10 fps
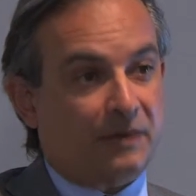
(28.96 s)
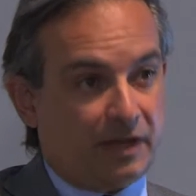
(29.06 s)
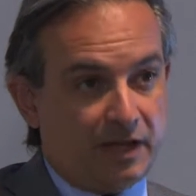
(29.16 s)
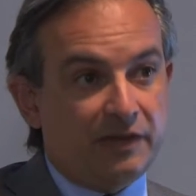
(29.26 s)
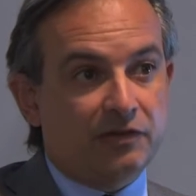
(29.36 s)

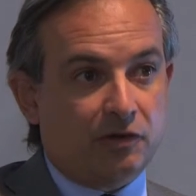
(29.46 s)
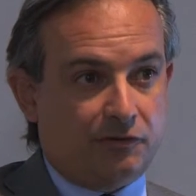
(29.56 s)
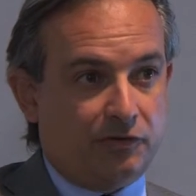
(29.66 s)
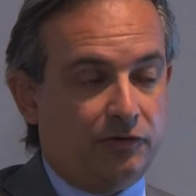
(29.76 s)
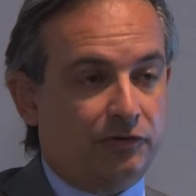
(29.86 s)
easy
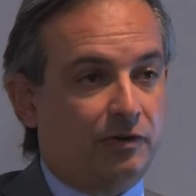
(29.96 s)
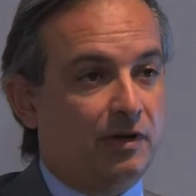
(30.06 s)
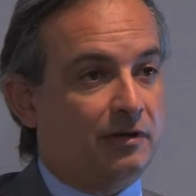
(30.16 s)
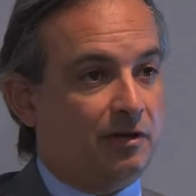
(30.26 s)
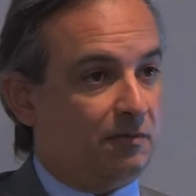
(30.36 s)
of use
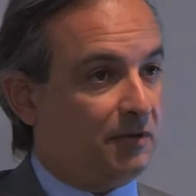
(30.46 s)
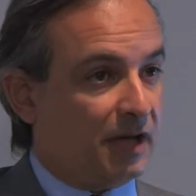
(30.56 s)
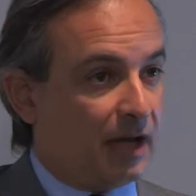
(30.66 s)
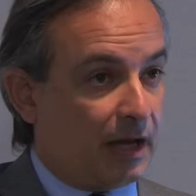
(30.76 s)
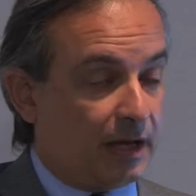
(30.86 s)

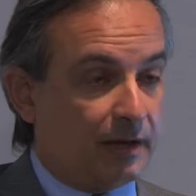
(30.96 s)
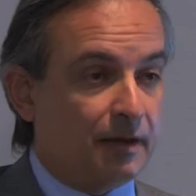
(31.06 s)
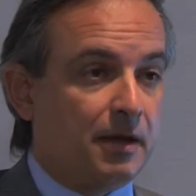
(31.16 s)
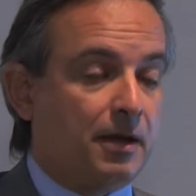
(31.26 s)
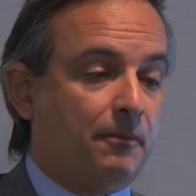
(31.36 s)
DPI.
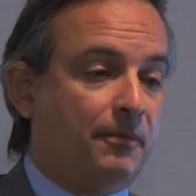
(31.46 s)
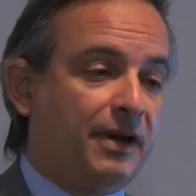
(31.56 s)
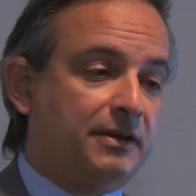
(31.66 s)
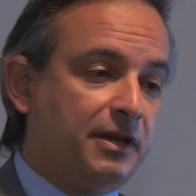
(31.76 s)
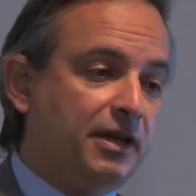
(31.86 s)

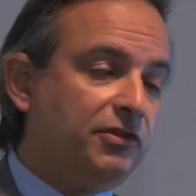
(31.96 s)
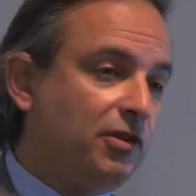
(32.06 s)
But easy